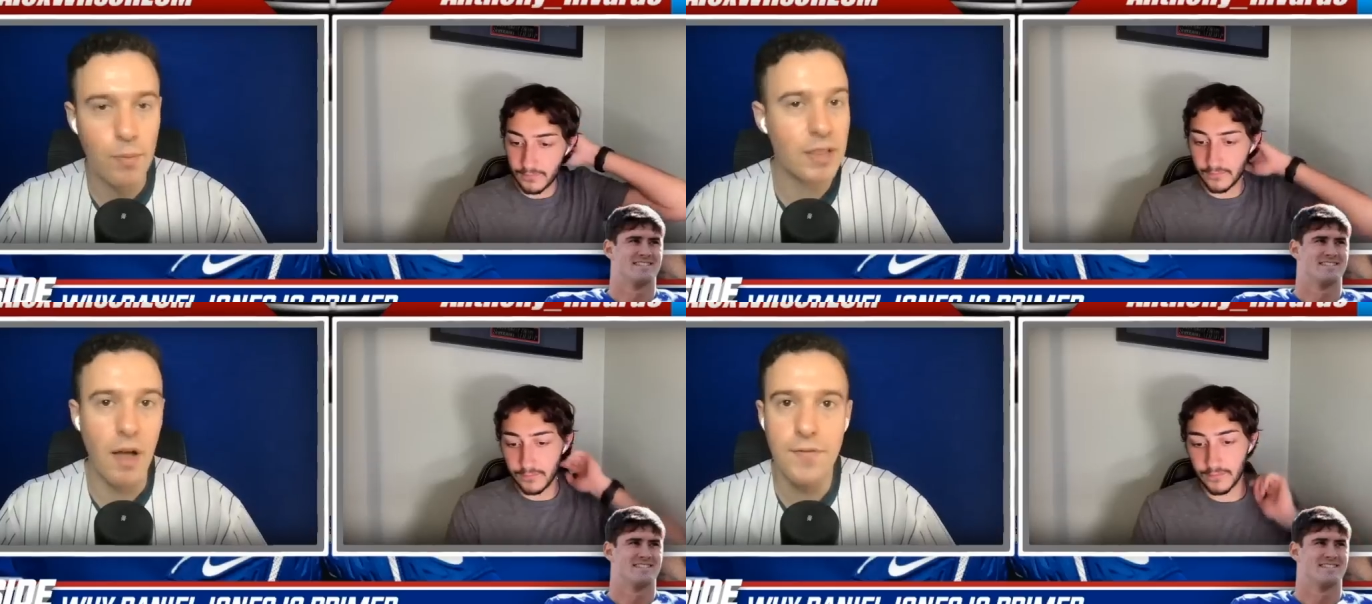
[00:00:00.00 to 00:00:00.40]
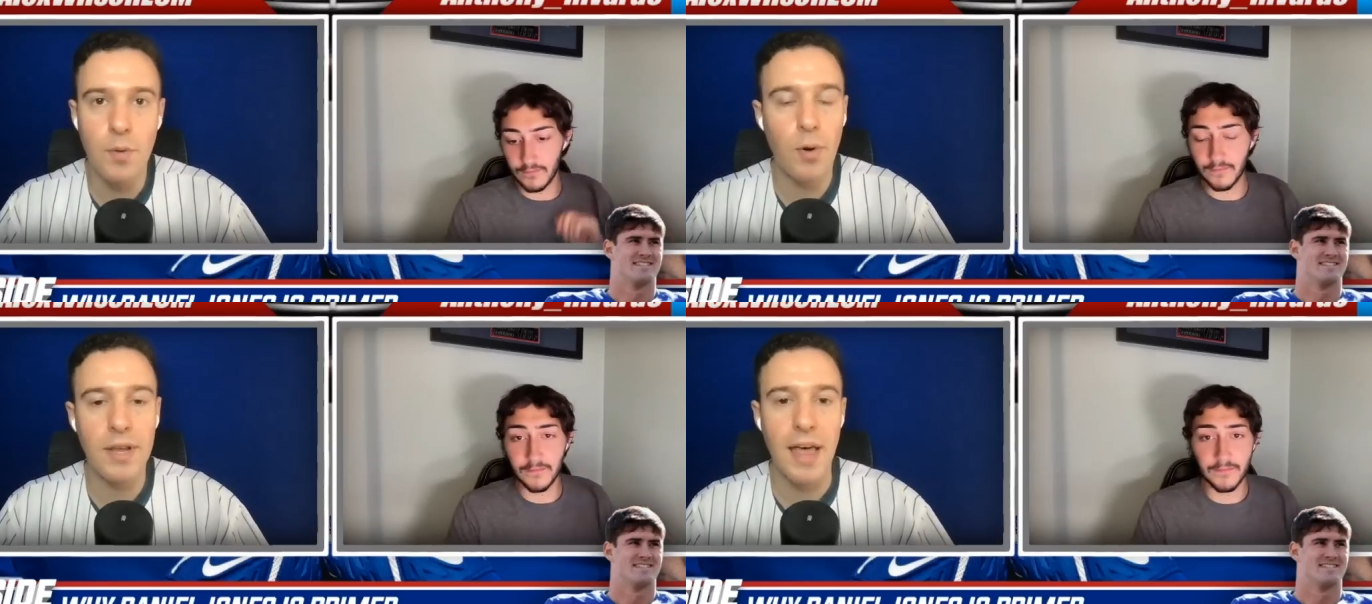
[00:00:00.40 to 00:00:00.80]
Speaker 1: We love your
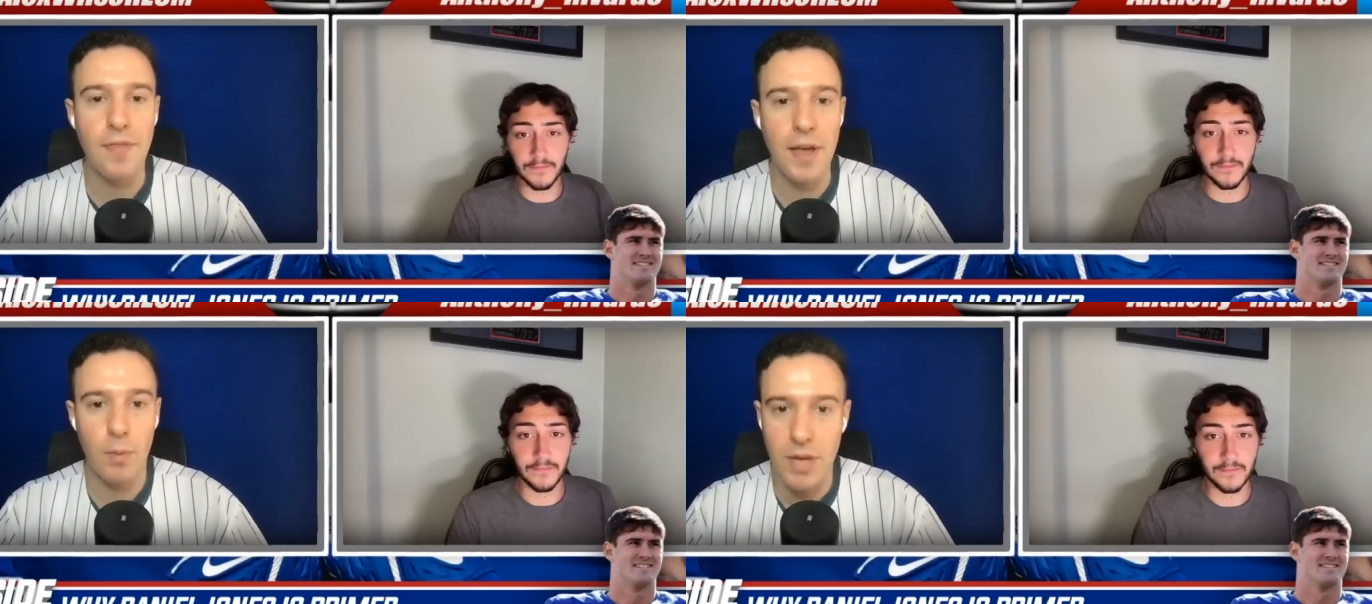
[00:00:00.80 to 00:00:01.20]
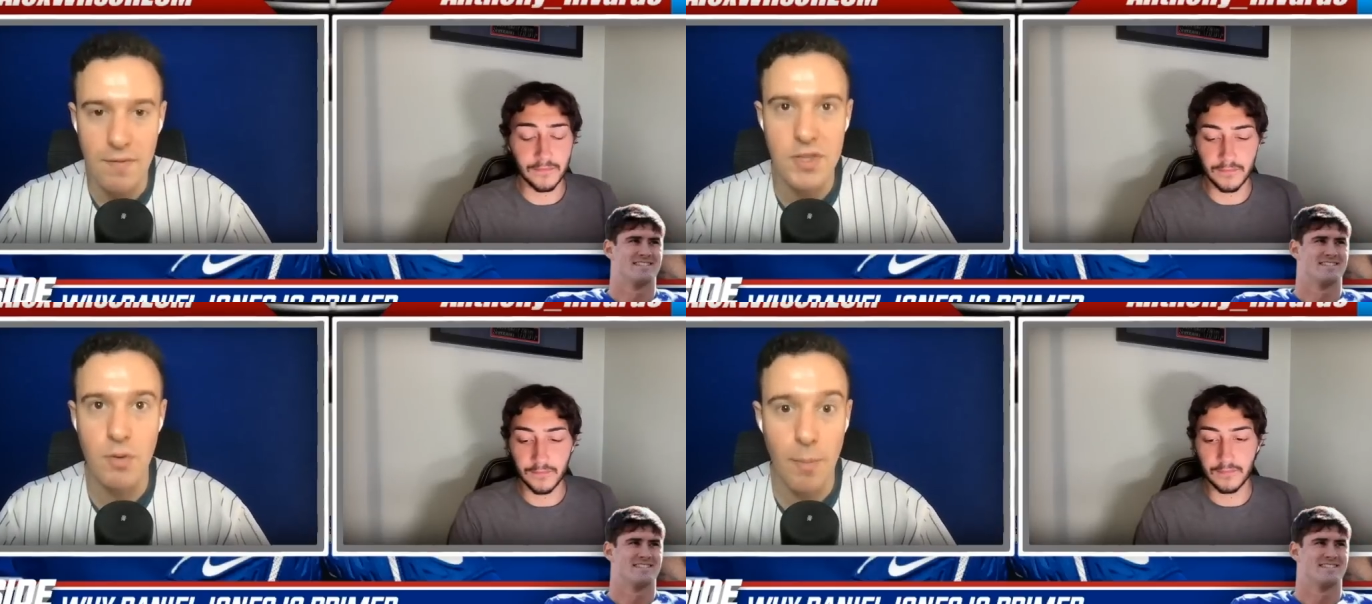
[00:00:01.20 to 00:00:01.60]
work ethic. We're
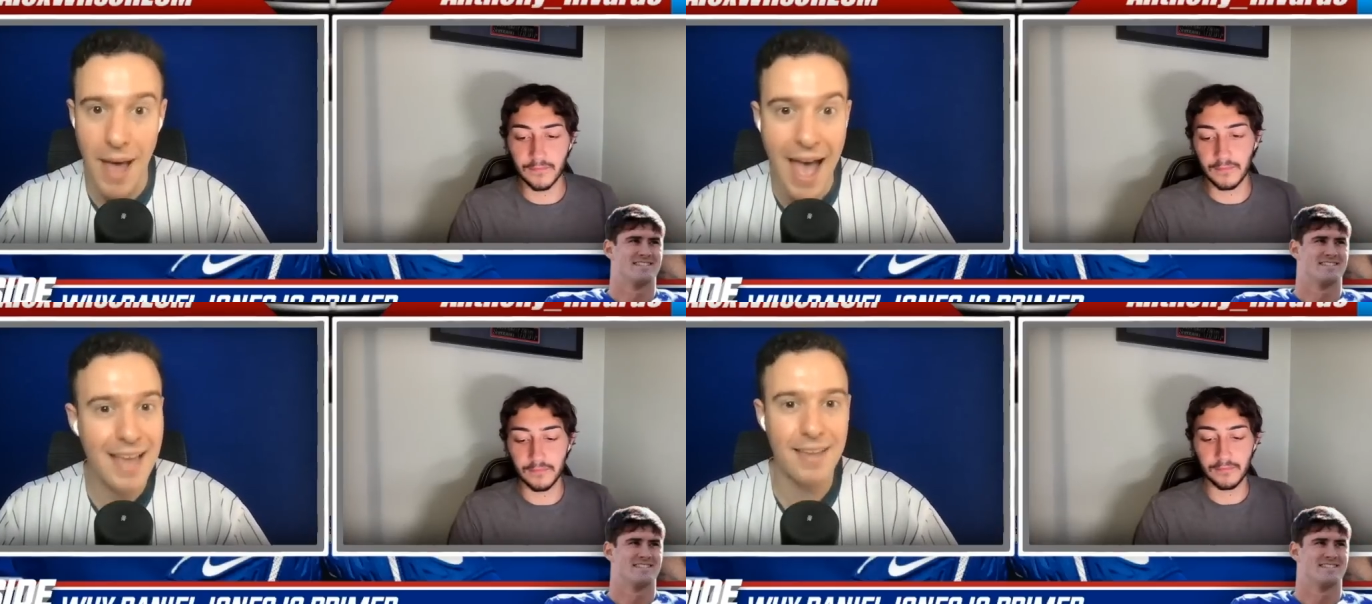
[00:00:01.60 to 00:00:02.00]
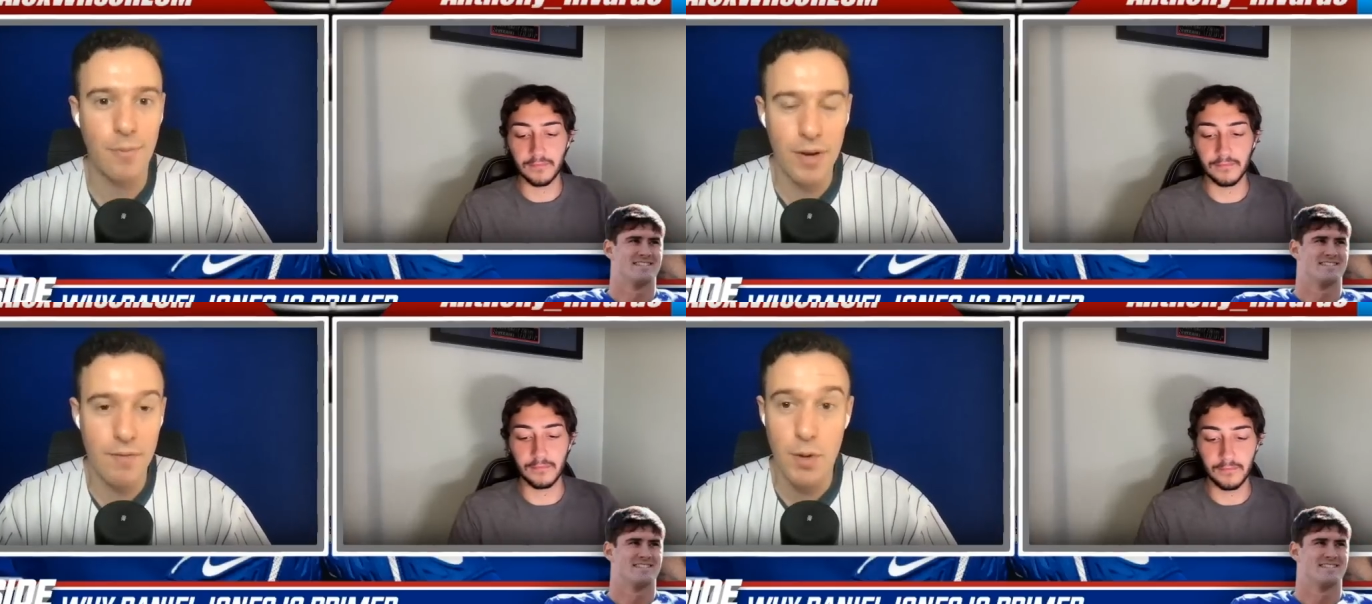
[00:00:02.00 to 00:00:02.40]
giving you a bag.
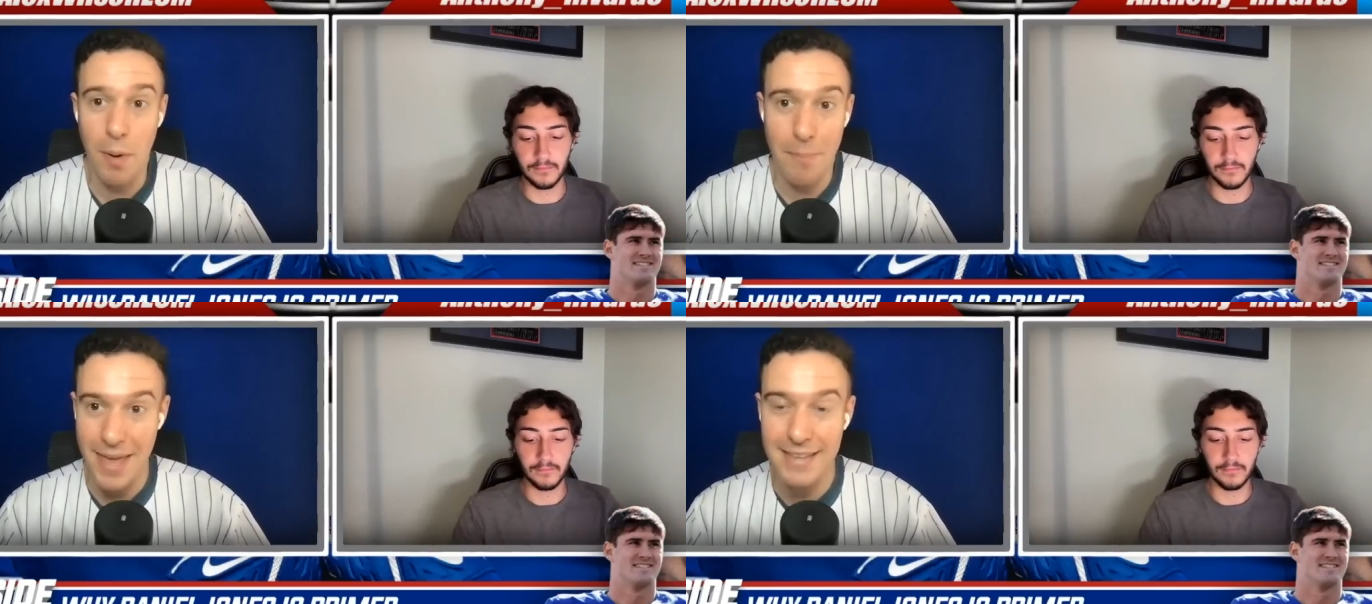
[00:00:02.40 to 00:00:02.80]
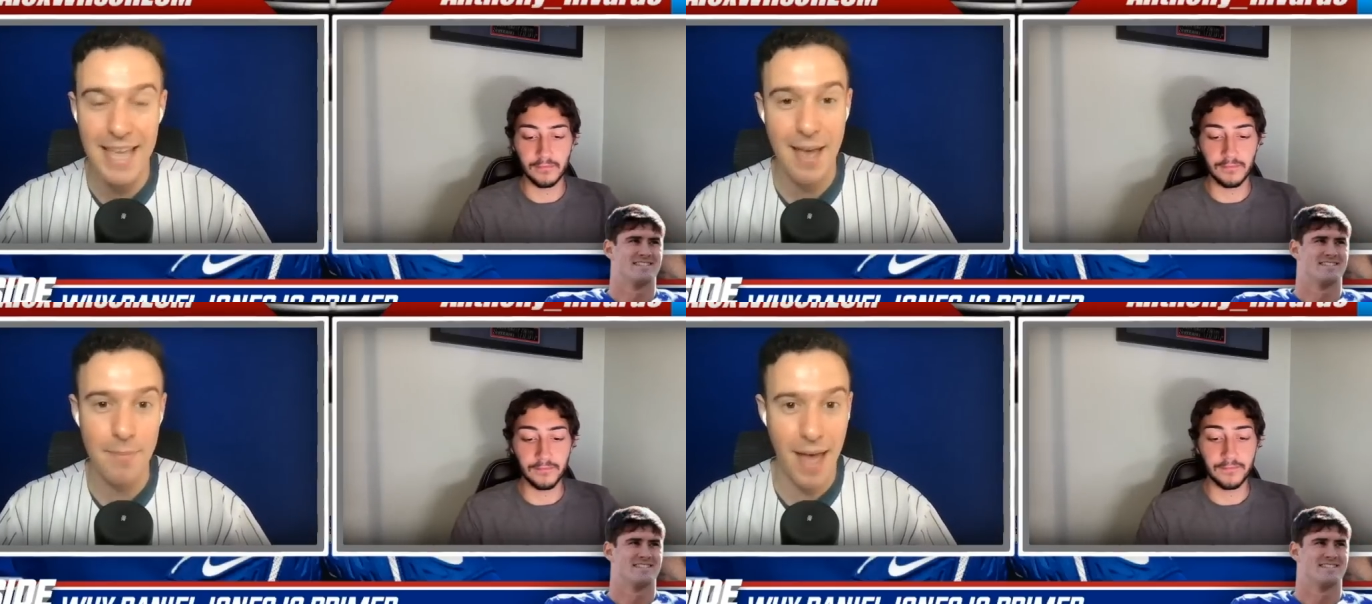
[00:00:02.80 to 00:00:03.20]
We're giving you a big
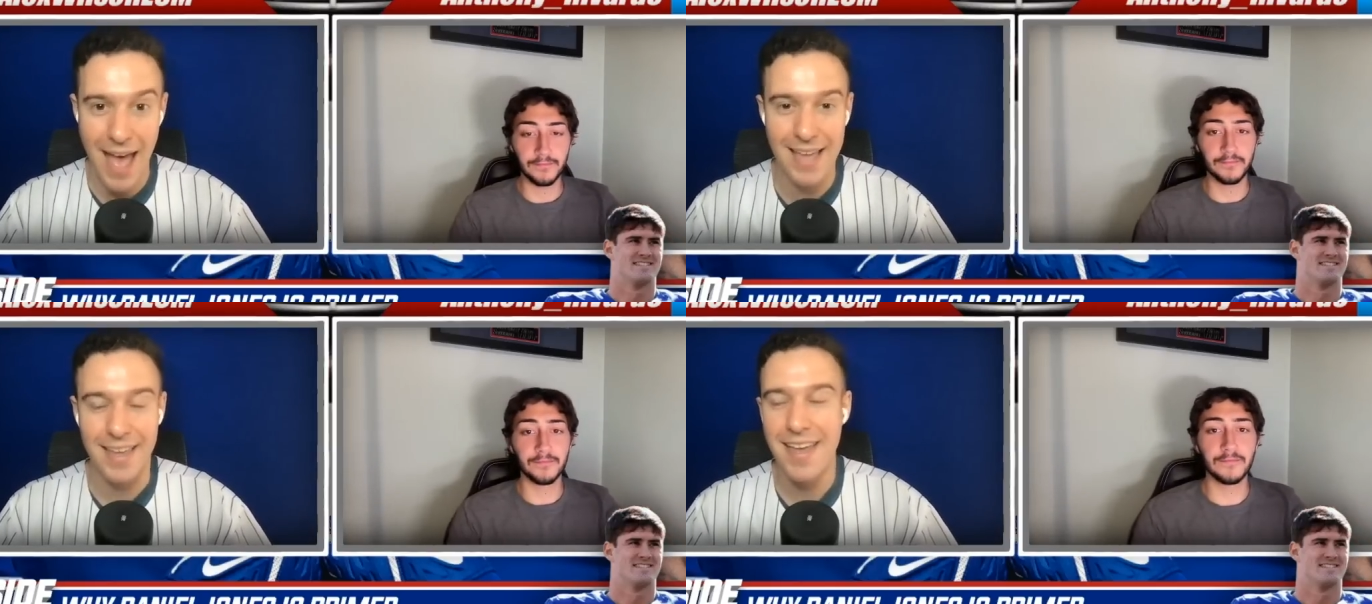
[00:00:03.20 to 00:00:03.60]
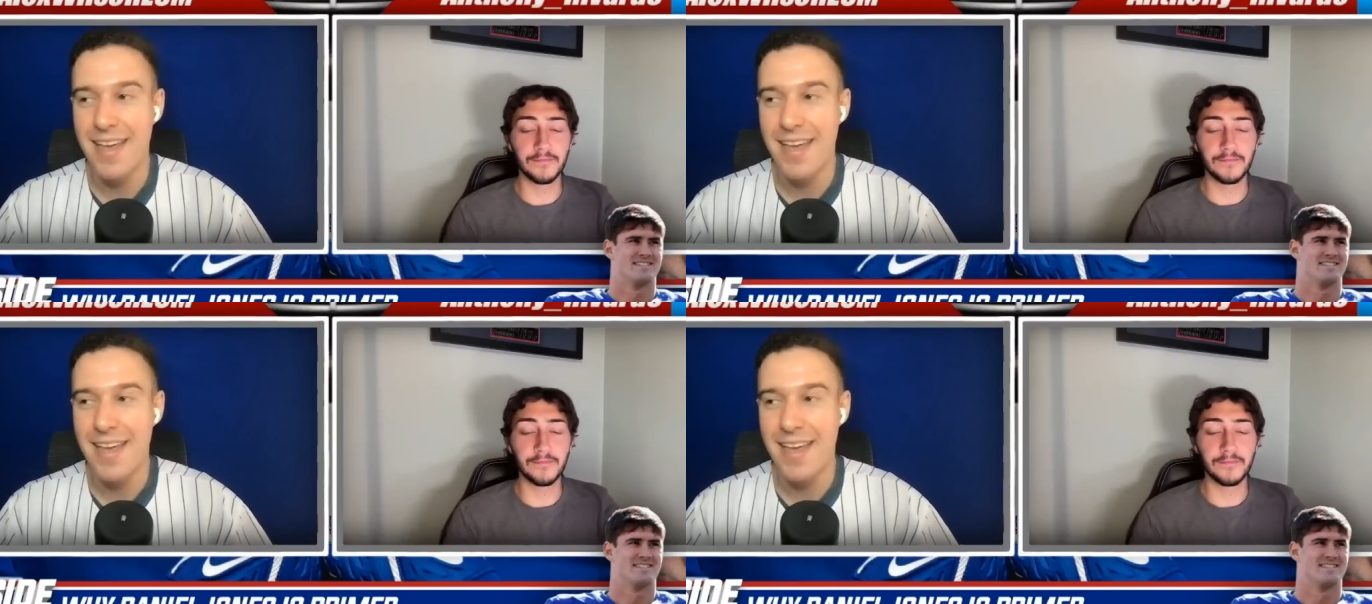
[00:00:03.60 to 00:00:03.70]
damn bag.